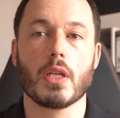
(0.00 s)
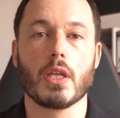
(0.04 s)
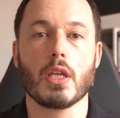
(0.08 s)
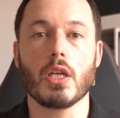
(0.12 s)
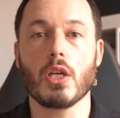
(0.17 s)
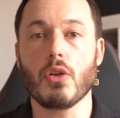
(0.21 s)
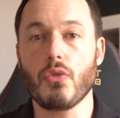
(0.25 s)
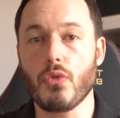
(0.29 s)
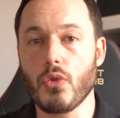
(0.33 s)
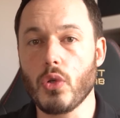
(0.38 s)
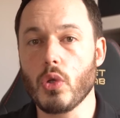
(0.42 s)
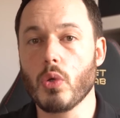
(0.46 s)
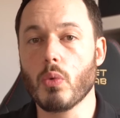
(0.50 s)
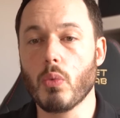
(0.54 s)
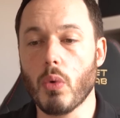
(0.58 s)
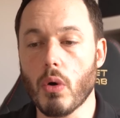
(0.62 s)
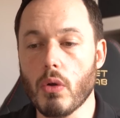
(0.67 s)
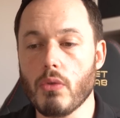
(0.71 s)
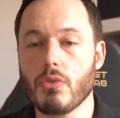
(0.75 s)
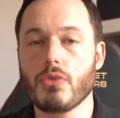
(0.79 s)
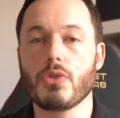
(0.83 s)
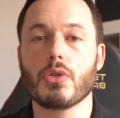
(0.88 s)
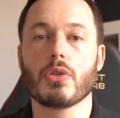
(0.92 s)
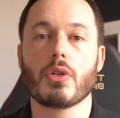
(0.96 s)
If you
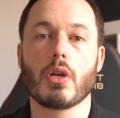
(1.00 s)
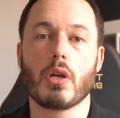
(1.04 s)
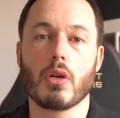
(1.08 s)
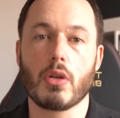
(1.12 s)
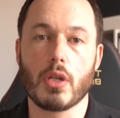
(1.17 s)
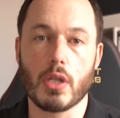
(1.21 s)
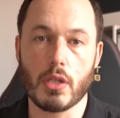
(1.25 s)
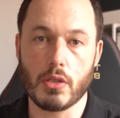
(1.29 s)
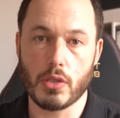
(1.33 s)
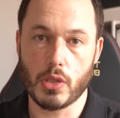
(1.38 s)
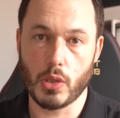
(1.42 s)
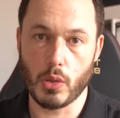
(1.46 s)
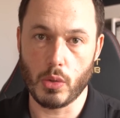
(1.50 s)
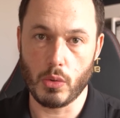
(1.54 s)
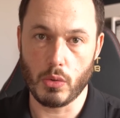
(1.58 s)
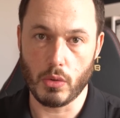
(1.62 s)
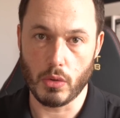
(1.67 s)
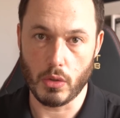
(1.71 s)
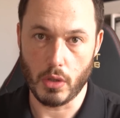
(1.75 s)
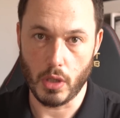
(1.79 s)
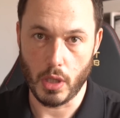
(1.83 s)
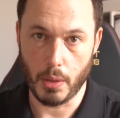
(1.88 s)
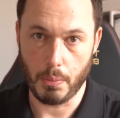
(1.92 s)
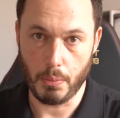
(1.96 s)
want to go into
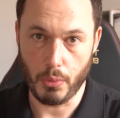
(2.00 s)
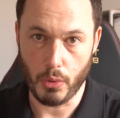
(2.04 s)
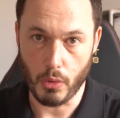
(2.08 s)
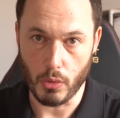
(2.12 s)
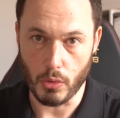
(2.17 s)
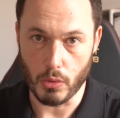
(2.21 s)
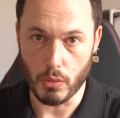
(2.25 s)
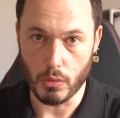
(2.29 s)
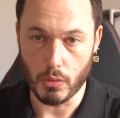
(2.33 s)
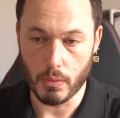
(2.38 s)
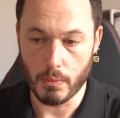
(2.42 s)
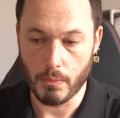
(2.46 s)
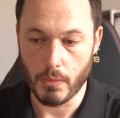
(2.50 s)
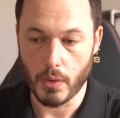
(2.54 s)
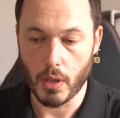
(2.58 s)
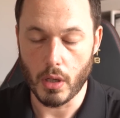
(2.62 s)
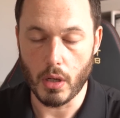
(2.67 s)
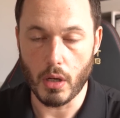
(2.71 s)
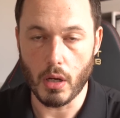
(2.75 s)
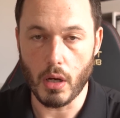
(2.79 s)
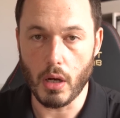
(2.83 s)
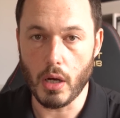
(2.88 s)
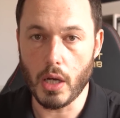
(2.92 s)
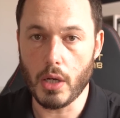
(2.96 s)
a pool,
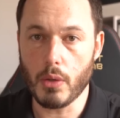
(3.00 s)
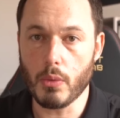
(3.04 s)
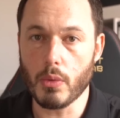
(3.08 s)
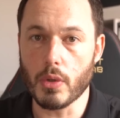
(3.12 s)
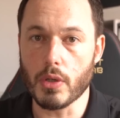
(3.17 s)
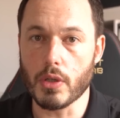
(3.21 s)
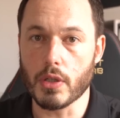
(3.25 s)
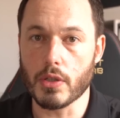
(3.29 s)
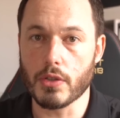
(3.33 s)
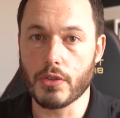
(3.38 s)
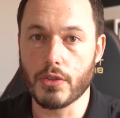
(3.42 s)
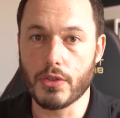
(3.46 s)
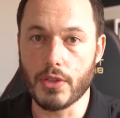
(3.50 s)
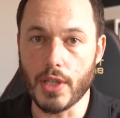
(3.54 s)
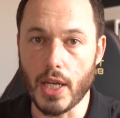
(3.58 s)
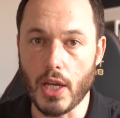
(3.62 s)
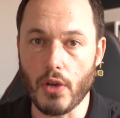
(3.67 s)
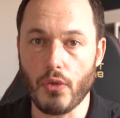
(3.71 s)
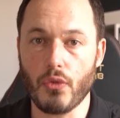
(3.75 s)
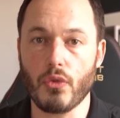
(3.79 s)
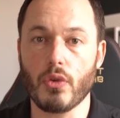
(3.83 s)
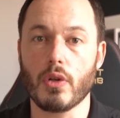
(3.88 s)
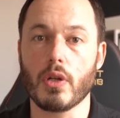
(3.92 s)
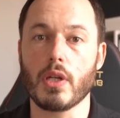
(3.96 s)
I would
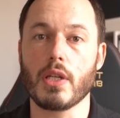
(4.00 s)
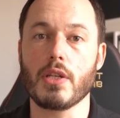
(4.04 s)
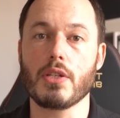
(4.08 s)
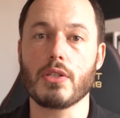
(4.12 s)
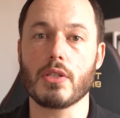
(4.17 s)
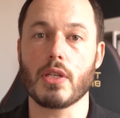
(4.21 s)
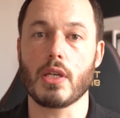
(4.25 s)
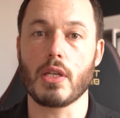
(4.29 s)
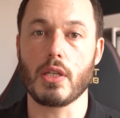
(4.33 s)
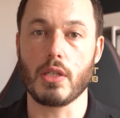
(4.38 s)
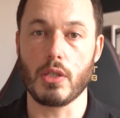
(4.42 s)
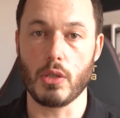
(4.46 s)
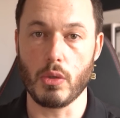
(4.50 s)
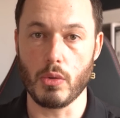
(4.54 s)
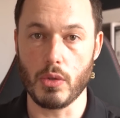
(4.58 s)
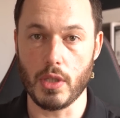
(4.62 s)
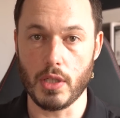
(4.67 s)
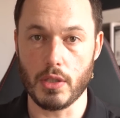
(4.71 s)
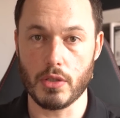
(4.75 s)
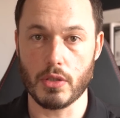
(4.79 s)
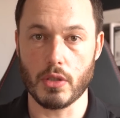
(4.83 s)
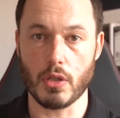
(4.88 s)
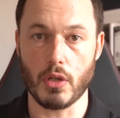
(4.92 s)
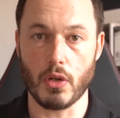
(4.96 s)
definitely say you
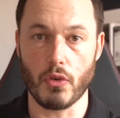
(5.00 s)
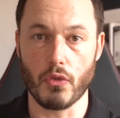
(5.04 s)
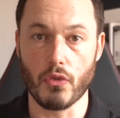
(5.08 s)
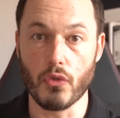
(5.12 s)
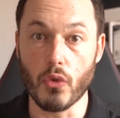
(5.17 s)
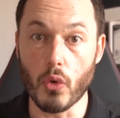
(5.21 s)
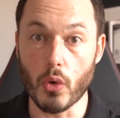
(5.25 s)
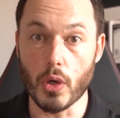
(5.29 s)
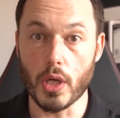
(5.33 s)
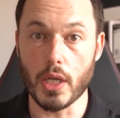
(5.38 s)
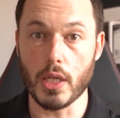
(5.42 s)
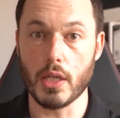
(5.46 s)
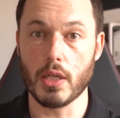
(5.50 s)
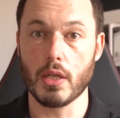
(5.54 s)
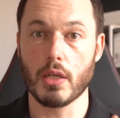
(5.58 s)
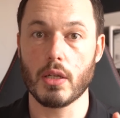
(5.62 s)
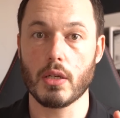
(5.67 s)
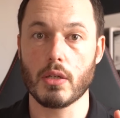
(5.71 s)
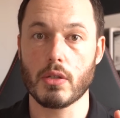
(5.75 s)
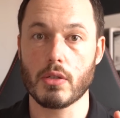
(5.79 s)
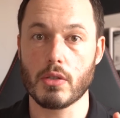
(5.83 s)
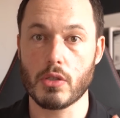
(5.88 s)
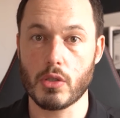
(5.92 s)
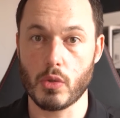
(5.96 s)
need to avoid
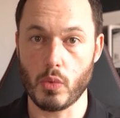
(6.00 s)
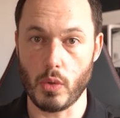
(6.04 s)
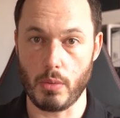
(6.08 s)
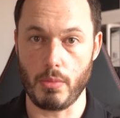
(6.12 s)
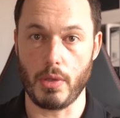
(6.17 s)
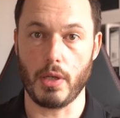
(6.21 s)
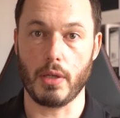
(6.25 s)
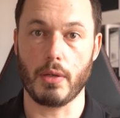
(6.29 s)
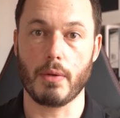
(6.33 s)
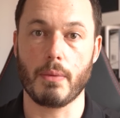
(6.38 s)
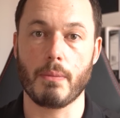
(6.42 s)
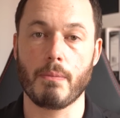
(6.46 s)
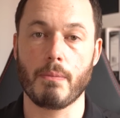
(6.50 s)
swimming.